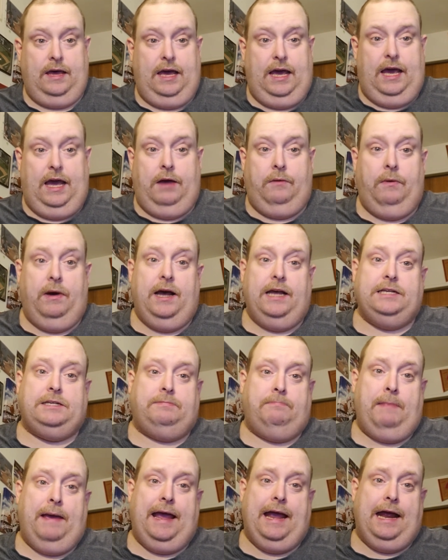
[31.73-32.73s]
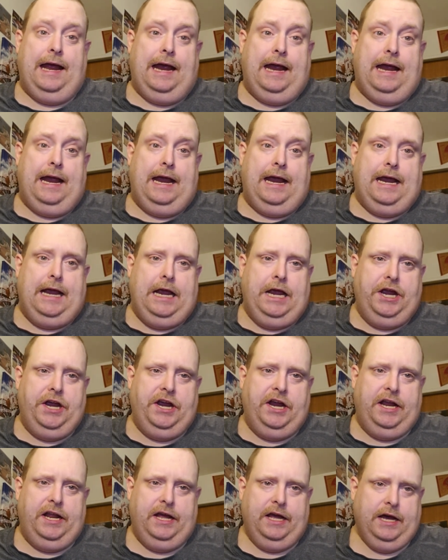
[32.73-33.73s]
It was
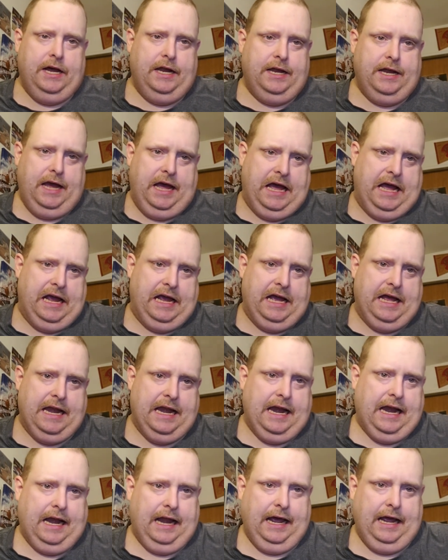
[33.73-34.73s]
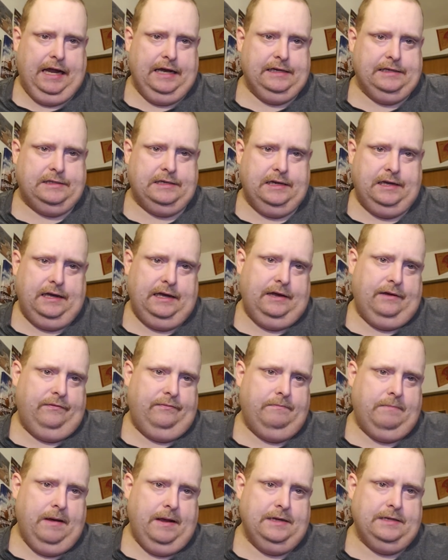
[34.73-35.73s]
media day in Atlanta
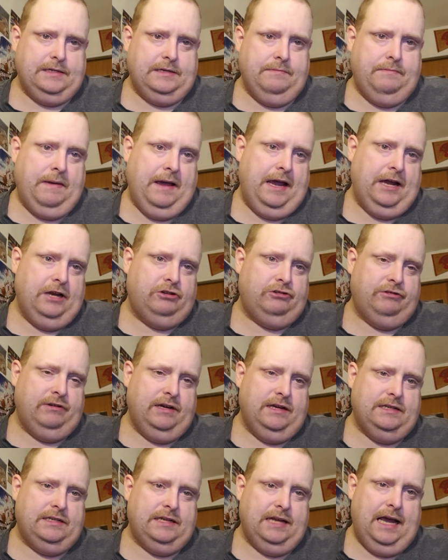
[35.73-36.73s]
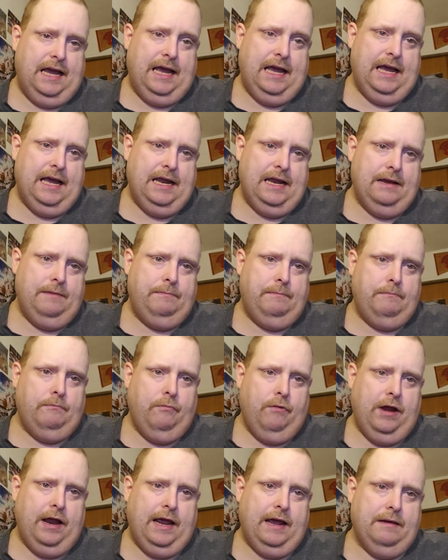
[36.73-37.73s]
as the Patriots and
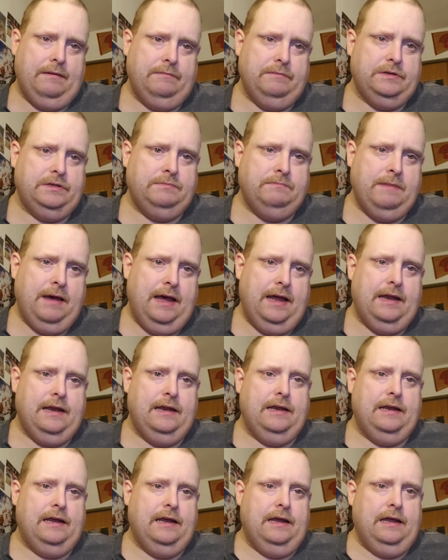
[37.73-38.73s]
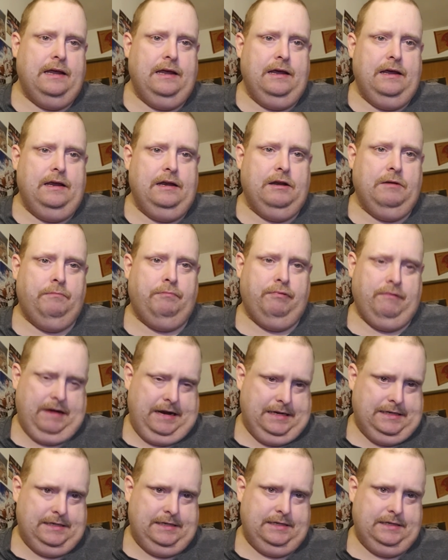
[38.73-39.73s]
Rams met the
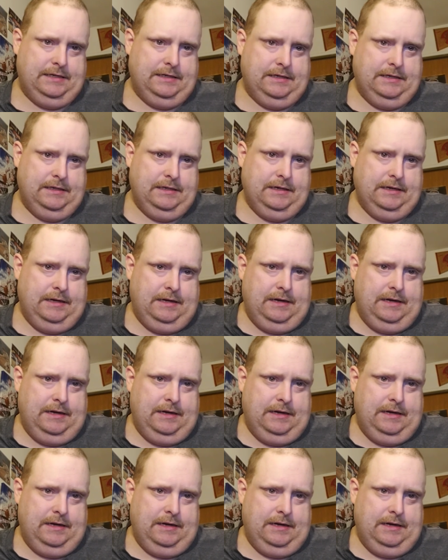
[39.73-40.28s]
press.